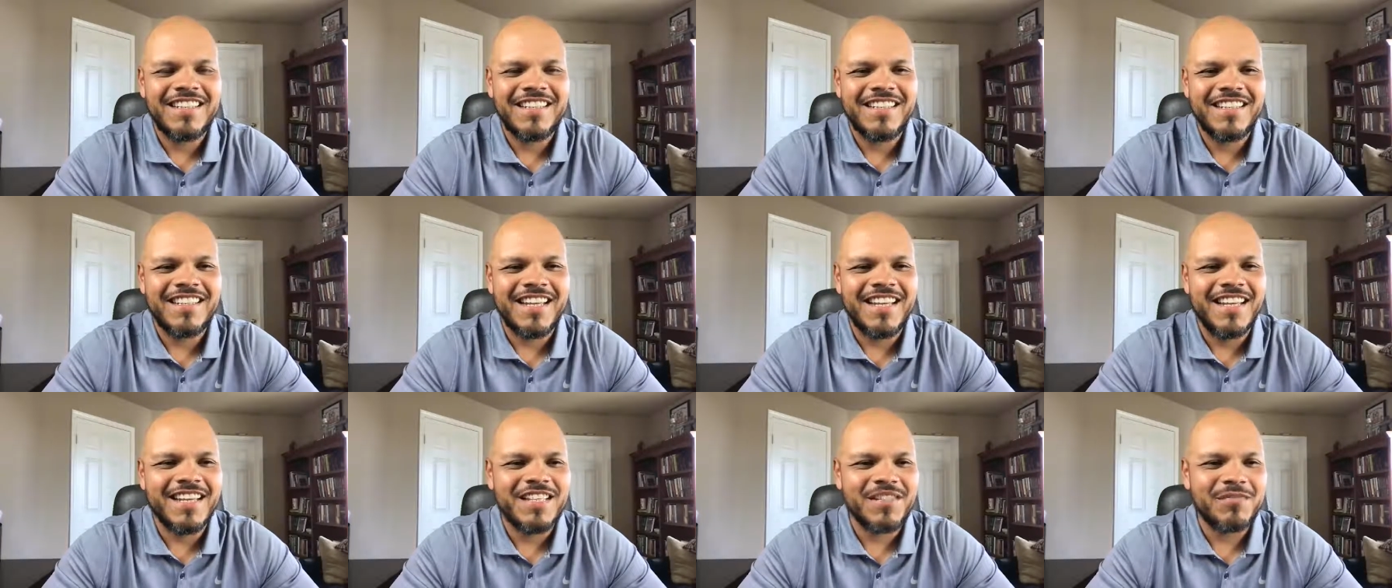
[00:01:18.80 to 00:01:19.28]

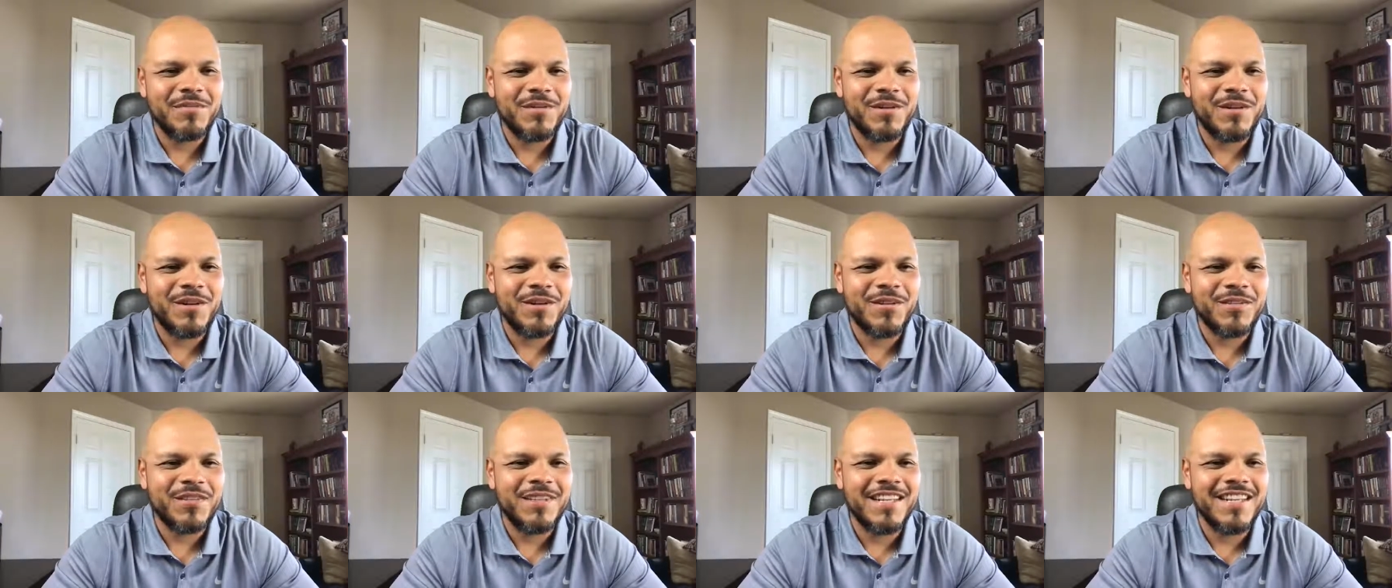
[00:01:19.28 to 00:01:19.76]
Thanks,
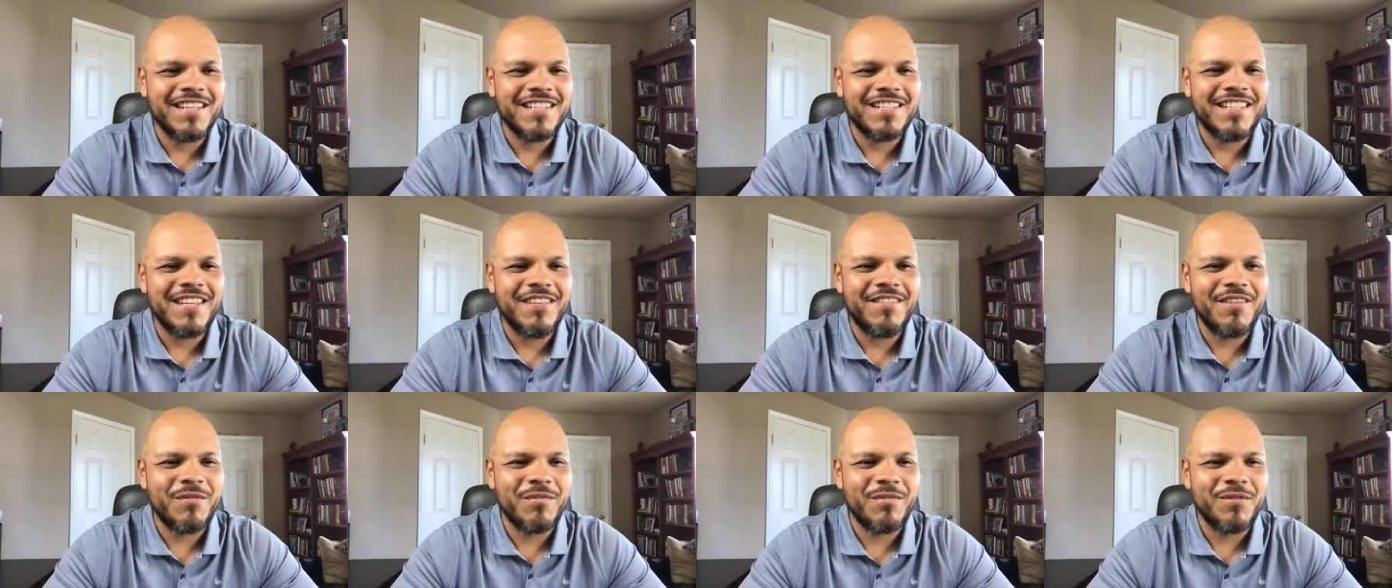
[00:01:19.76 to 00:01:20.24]
bro. Thanks,
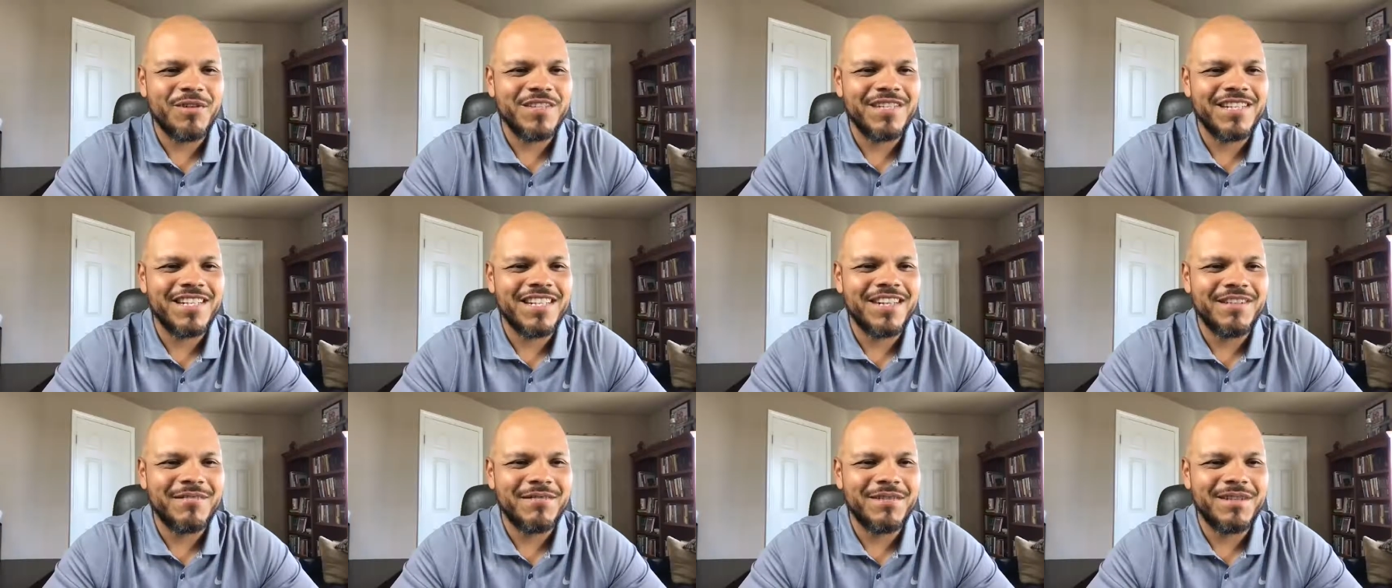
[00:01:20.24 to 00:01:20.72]
David.
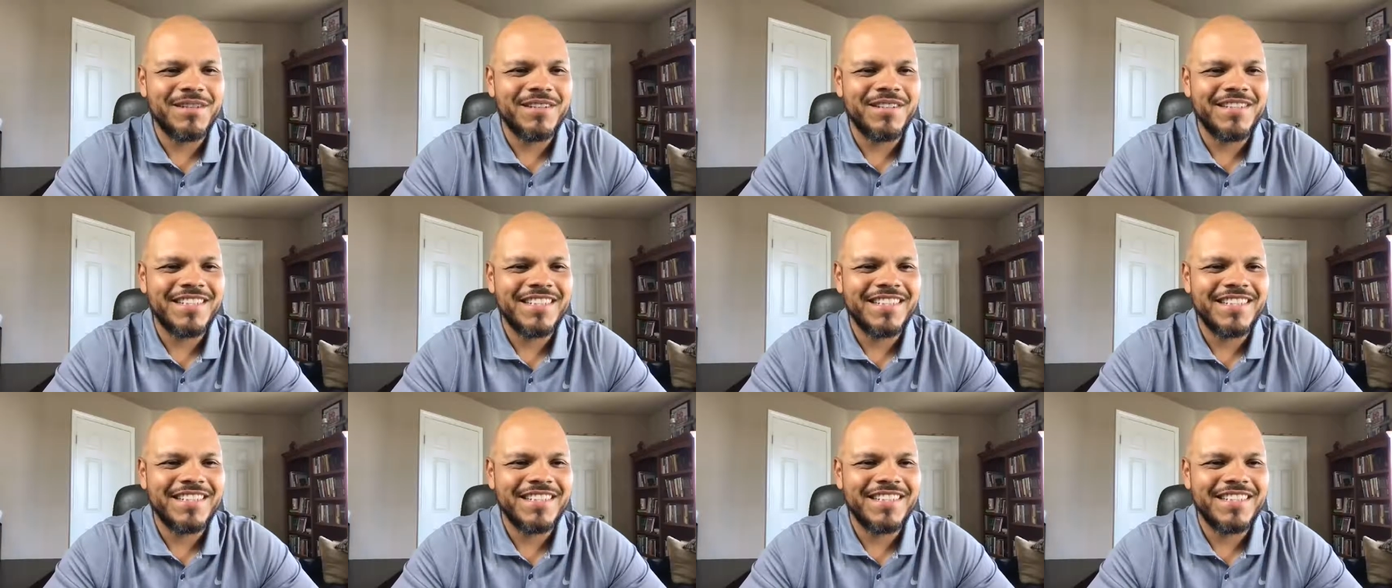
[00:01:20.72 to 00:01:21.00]
Appreciate it, bro.